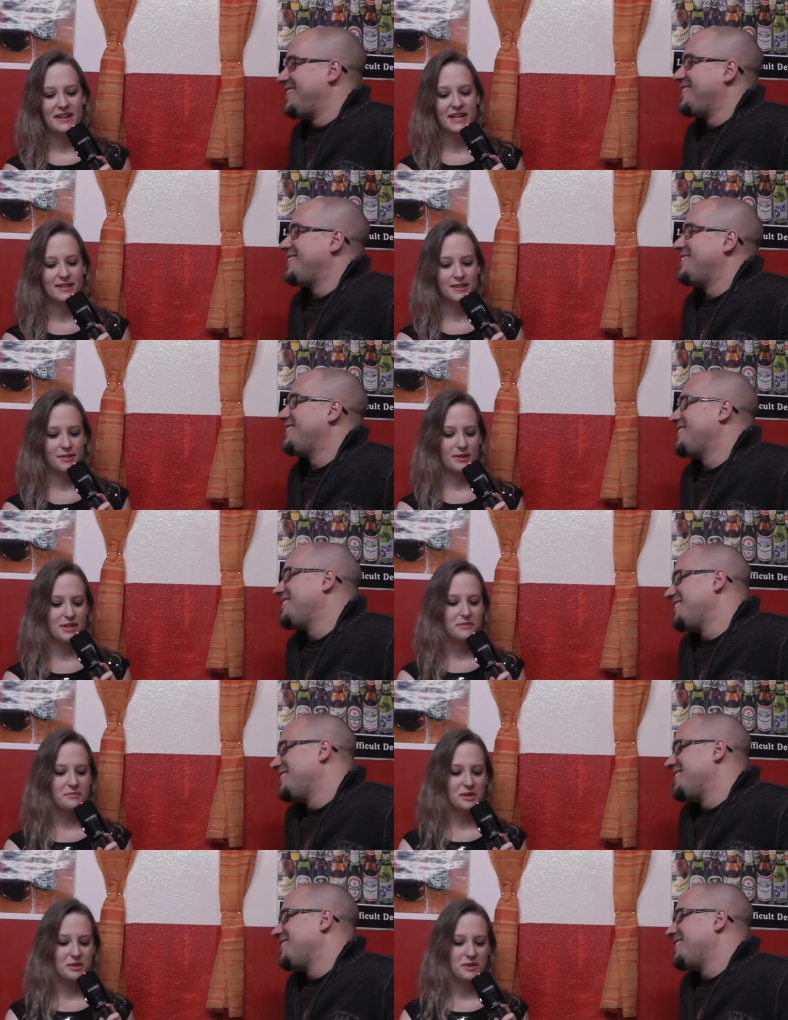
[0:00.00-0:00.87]
Speaker 1: next
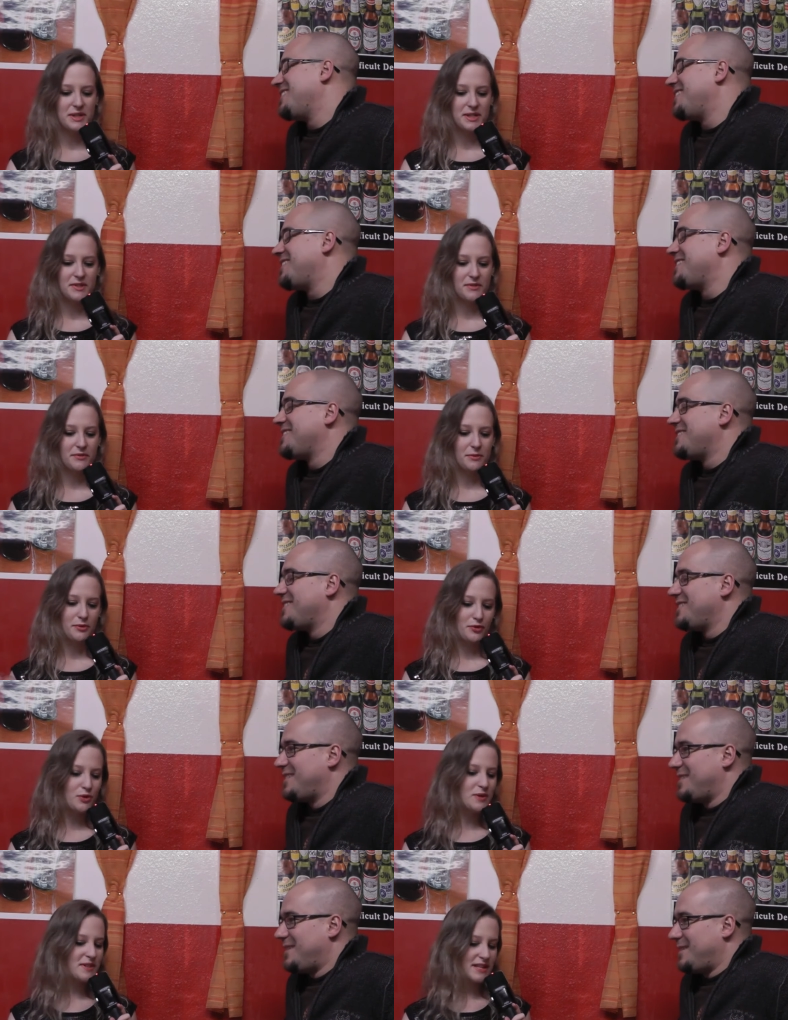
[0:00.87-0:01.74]
question because yeah.
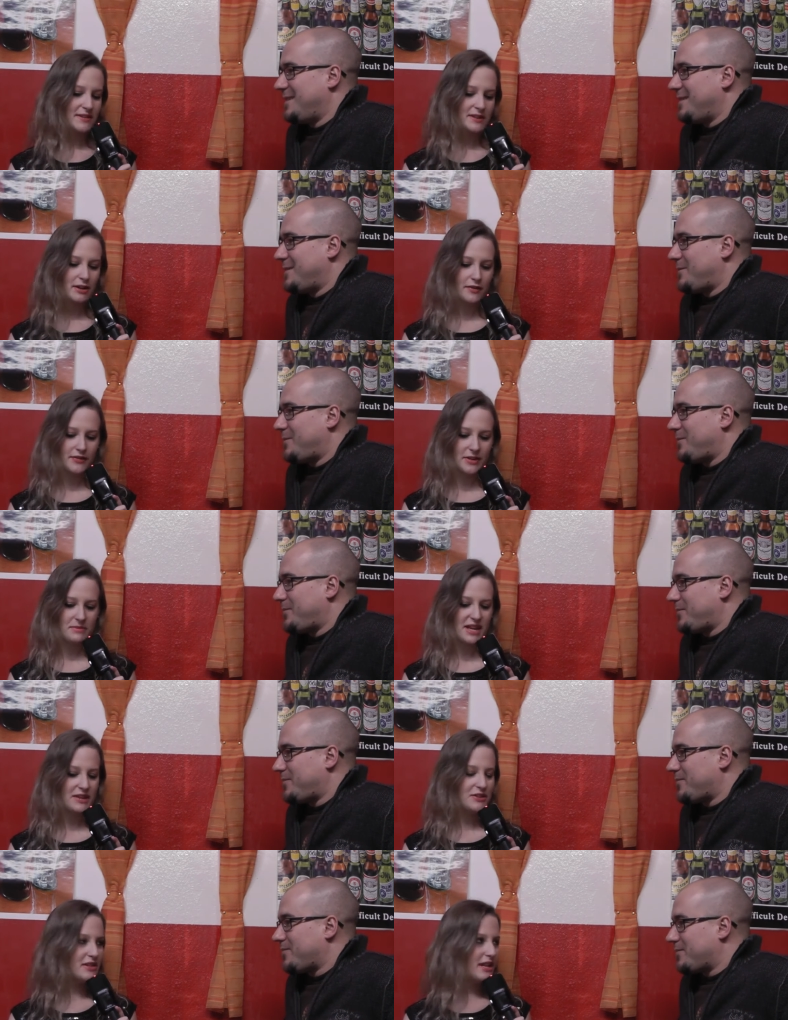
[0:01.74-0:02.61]
"Fools and of
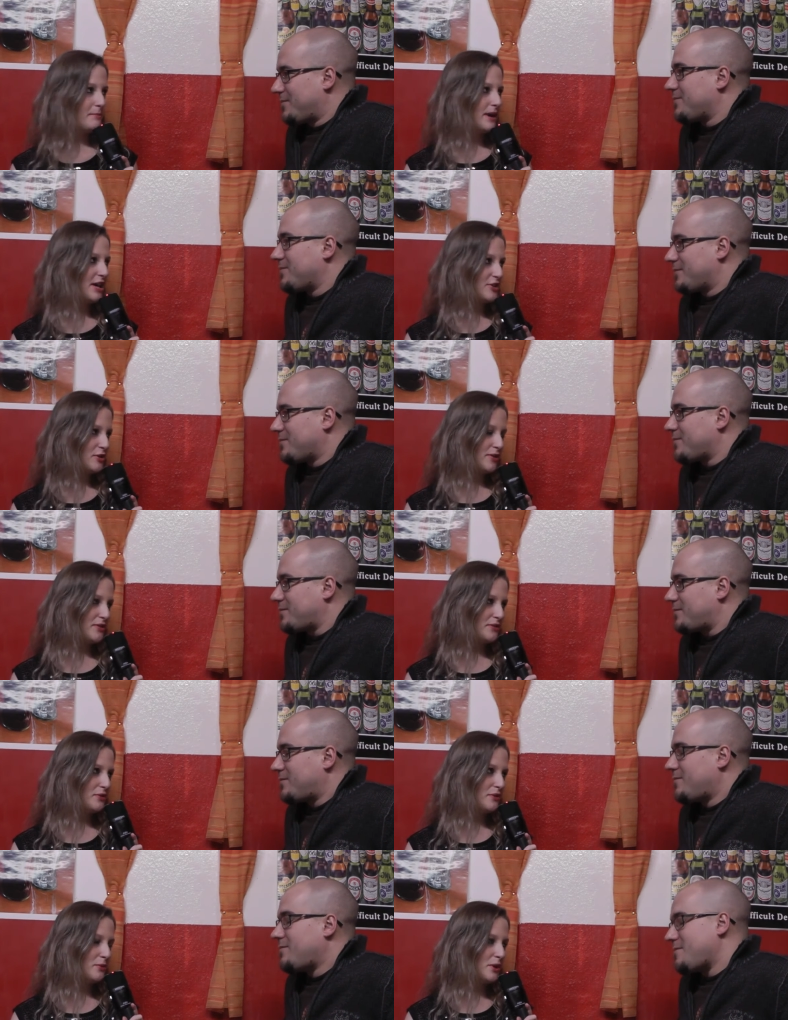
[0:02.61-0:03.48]
Damnation" and "Martyr of
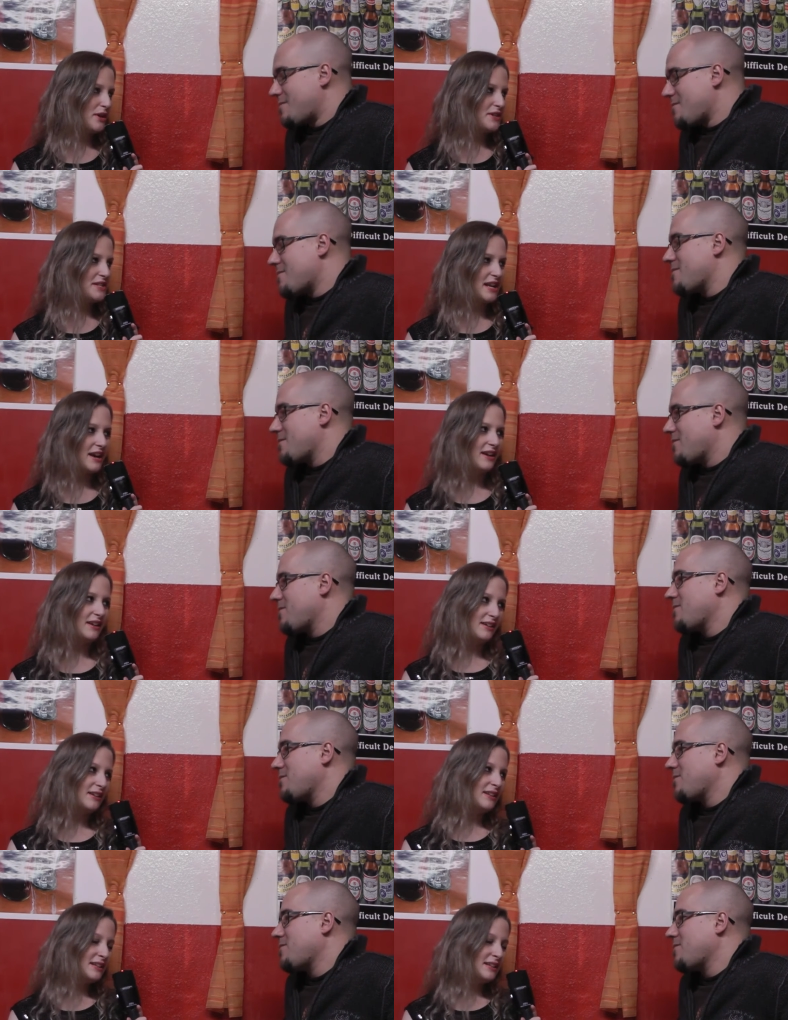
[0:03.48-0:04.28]
the Free Word" are